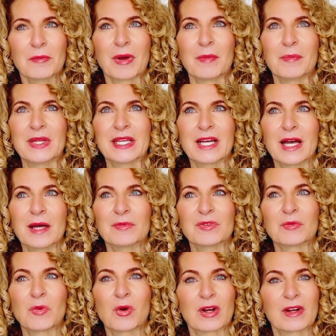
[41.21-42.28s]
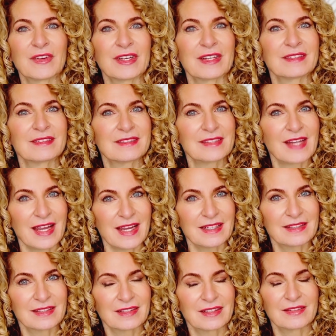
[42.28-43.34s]
but becomes more of a
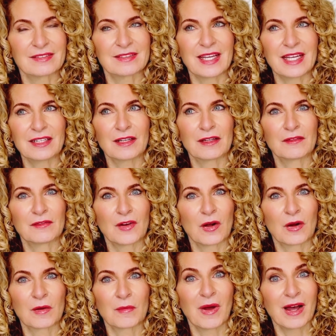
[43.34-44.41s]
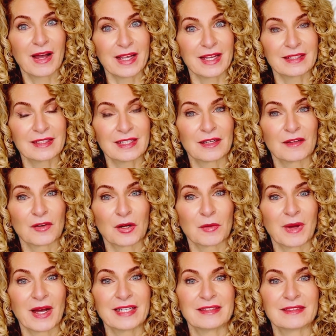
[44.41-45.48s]
state of our mind and of our
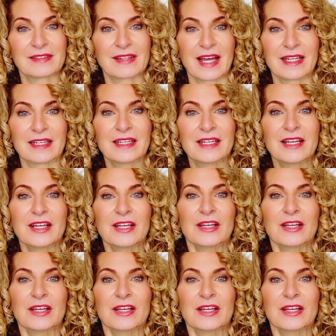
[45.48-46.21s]
mindset.